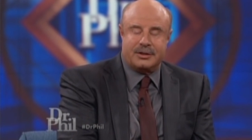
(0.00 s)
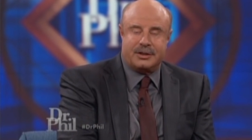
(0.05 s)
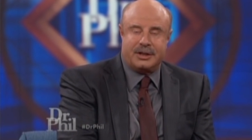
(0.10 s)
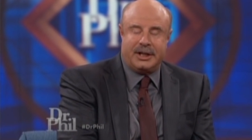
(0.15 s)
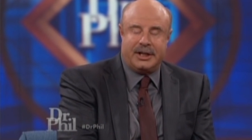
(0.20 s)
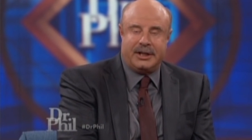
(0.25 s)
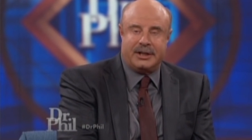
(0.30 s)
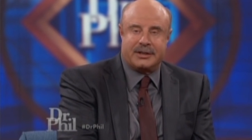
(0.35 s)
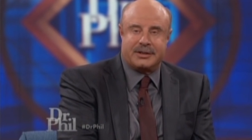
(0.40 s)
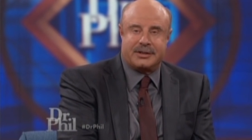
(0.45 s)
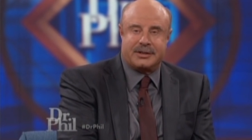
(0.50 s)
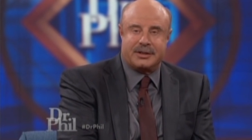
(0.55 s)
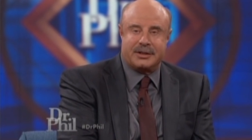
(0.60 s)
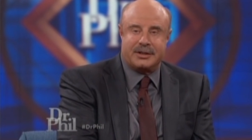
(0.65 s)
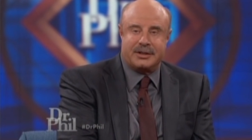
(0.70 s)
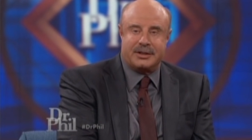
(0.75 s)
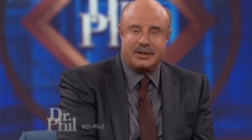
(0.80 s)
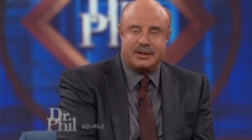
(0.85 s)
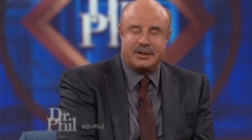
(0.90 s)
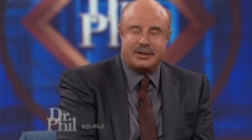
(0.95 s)
Gene is
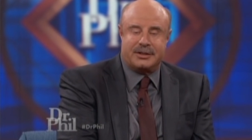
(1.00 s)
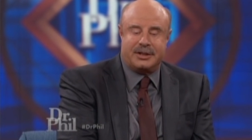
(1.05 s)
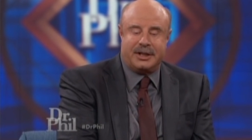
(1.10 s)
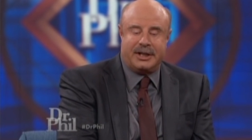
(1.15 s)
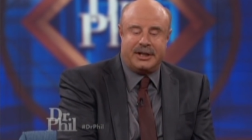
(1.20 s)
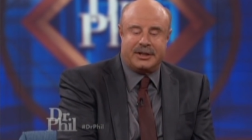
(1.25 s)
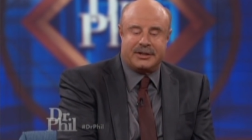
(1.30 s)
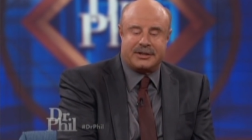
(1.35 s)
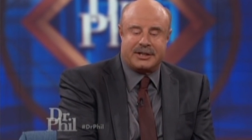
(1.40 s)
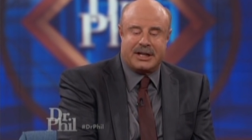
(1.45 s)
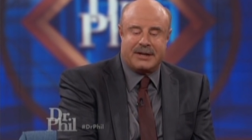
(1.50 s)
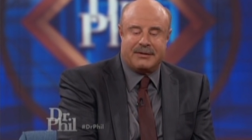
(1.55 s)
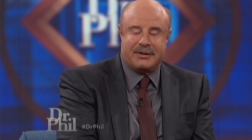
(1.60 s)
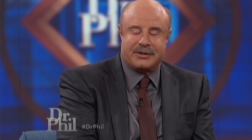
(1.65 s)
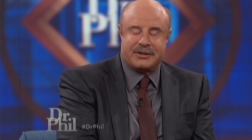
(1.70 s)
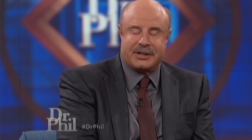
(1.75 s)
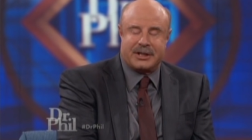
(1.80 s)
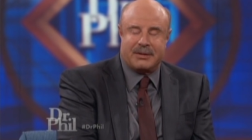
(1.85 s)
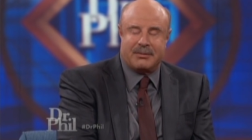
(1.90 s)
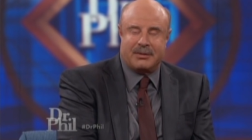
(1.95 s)
Gene has
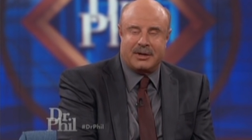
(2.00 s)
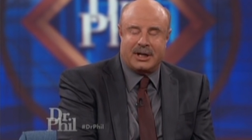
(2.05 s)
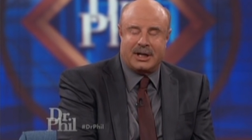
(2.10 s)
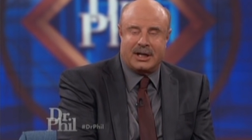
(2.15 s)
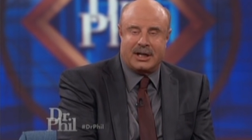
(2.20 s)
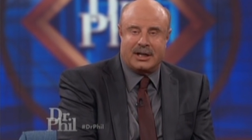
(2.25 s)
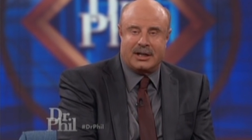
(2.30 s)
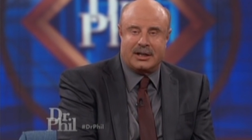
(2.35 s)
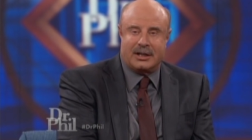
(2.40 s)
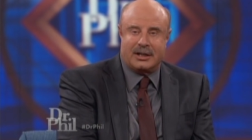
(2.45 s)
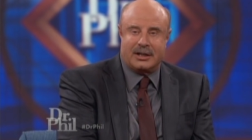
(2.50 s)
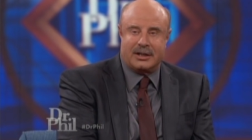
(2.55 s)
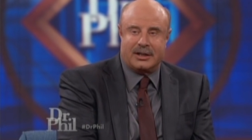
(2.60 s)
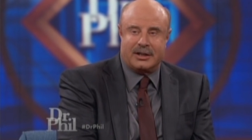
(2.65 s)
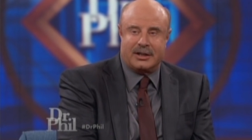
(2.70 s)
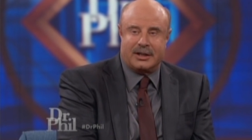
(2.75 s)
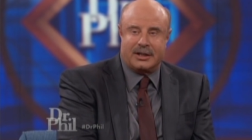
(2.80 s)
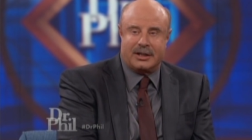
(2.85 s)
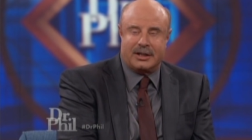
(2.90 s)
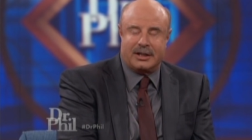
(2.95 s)
given some uh,
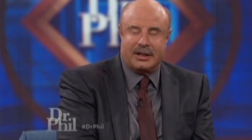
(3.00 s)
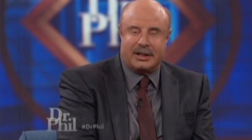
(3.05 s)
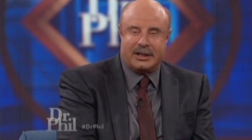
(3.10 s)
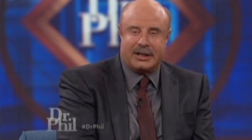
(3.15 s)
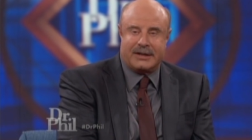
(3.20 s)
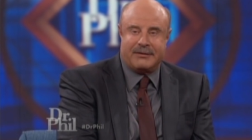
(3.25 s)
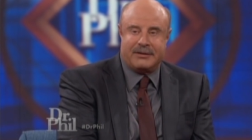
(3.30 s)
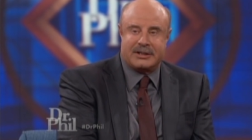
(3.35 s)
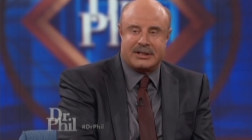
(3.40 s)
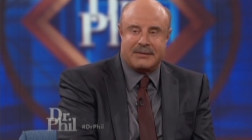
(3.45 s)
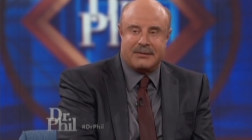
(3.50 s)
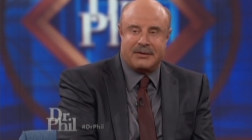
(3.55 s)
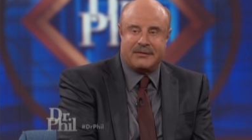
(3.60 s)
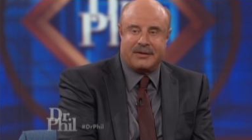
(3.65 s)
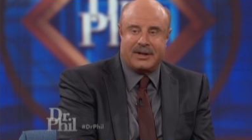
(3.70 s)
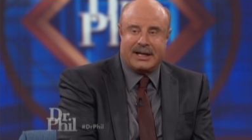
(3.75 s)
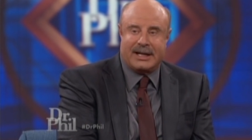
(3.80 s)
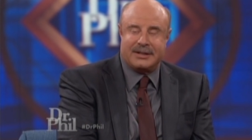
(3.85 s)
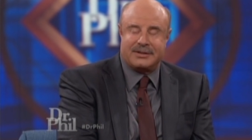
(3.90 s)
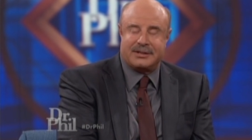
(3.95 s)
given some
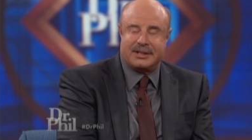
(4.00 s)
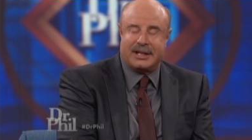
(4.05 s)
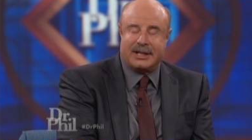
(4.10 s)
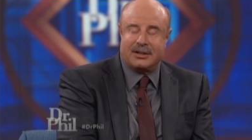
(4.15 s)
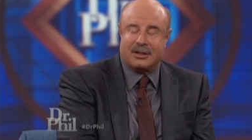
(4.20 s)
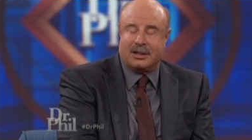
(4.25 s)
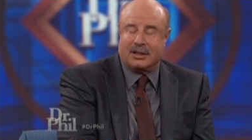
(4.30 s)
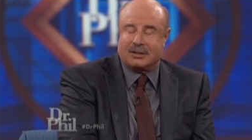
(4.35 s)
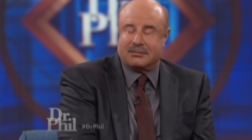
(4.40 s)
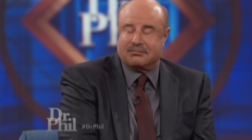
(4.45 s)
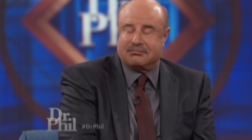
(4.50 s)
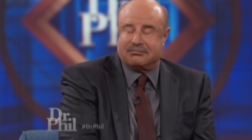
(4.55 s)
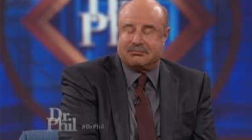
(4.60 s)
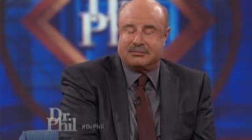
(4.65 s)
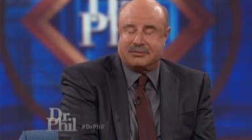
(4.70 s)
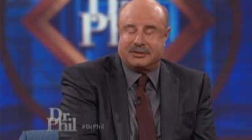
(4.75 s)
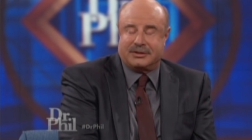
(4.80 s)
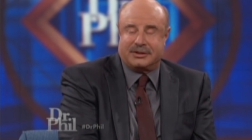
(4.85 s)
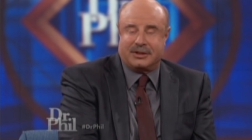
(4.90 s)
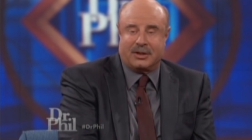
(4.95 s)
advice, saying, "Look,
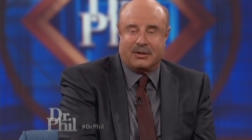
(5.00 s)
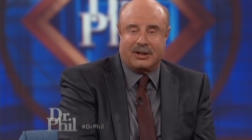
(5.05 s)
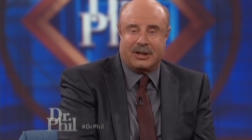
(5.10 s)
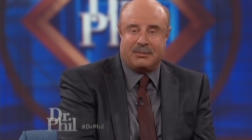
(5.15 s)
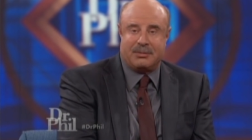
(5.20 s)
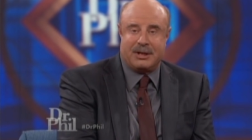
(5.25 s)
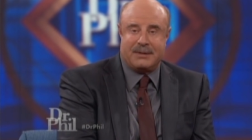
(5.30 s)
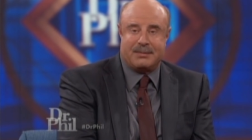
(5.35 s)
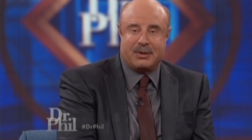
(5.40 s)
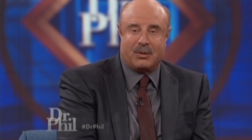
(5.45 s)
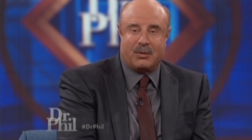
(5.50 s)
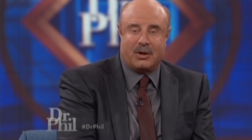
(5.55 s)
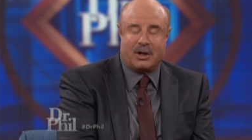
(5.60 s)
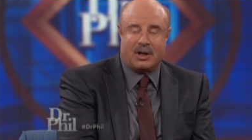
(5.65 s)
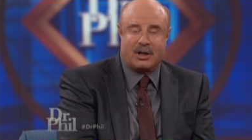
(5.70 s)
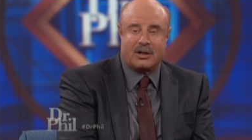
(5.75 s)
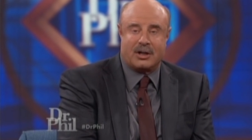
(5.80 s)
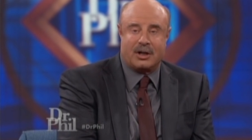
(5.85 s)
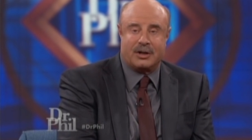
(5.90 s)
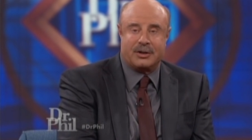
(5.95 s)
don't let people
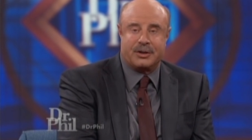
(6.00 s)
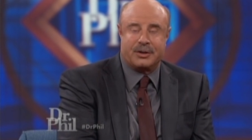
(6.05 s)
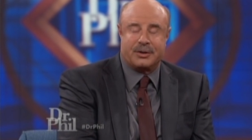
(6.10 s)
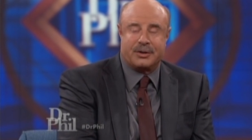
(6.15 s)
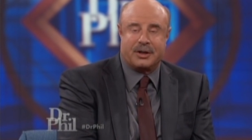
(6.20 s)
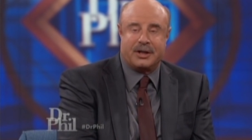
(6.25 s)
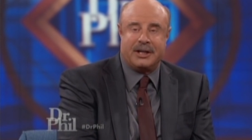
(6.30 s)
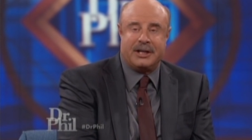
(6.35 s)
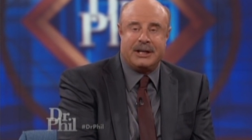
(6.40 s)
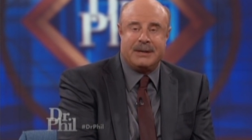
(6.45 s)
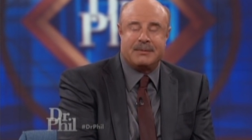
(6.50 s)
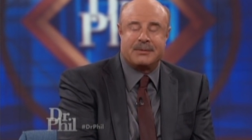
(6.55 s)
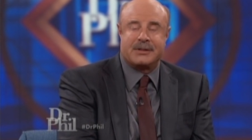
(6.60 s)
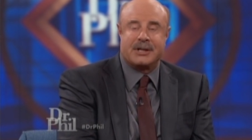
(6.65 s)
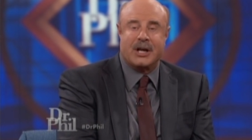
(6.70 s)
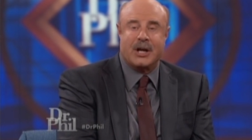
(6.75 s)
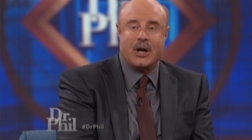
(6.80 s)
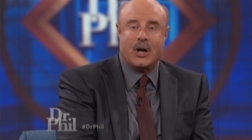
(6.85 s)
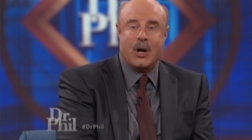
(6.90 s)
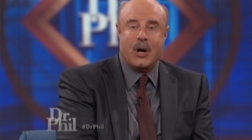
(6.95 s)
walk on your dreams,
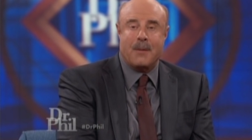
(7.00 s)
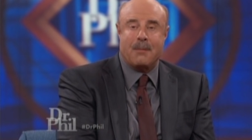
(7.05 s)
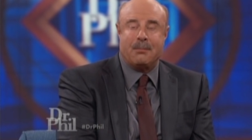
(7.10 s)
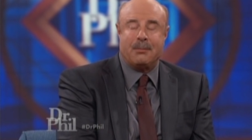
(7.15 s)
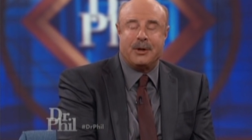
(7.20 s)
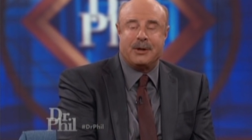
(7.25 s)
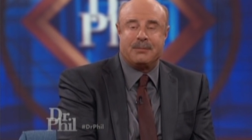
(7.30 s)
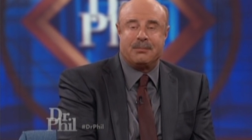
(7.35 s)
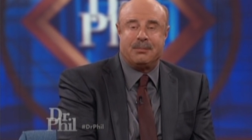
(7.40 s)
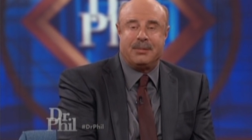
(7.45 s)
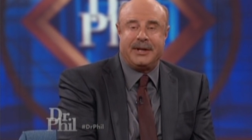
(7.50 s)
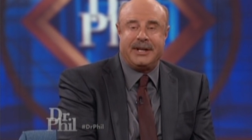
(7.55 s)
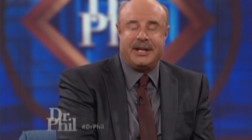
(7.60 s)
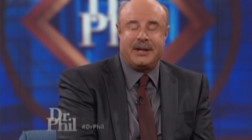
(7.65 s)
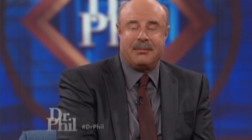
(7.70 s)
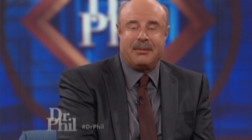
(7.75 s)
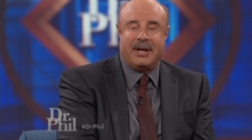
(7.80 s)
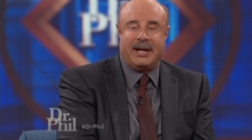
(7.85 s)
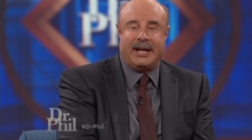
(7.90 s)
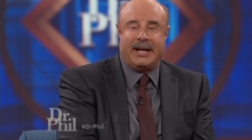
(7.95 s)
but be
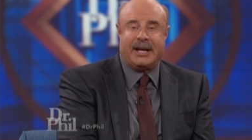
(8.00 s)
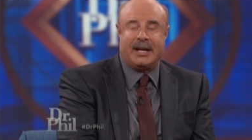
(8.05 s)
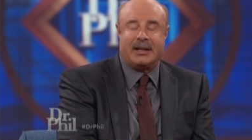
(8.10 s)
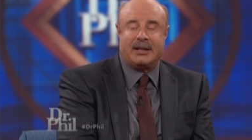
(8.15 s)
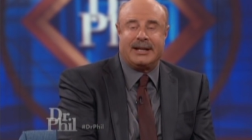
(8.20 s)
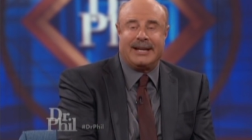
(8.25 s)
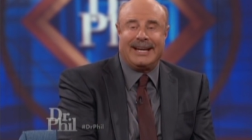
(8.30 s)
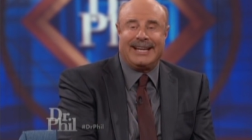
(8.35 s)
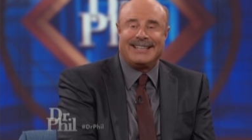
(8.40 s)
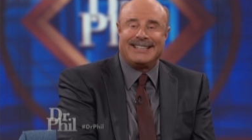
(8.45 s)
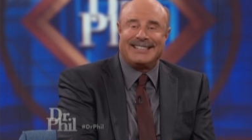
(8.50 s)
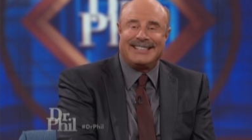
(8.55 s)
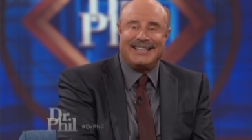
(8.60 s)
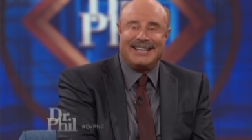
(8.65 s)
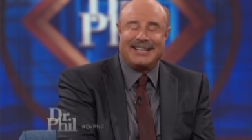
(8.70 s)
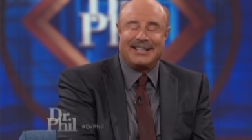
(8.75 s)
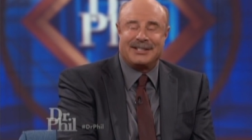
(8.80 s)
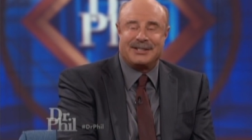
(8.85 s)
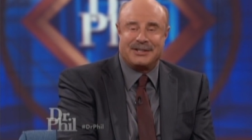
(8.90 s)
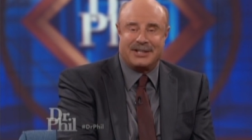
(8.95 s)
a man and
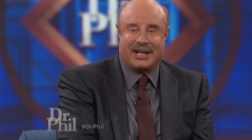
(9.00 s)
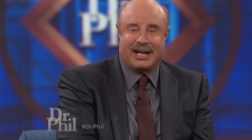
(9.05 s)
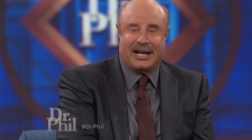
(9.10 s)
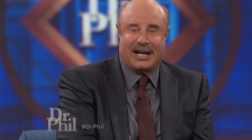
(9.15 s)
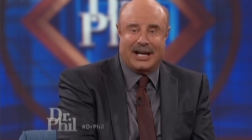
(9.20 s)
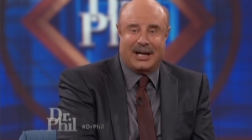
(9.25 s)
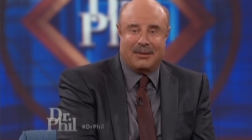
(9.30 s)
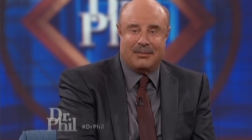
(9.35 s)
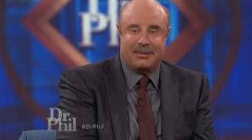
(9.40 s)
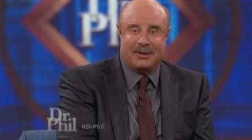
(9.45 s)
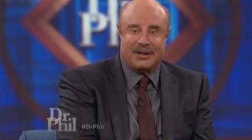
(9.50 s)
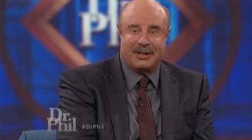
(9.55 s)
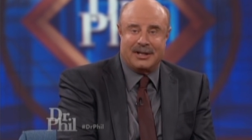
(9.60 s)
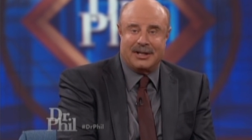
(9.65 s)
get a job."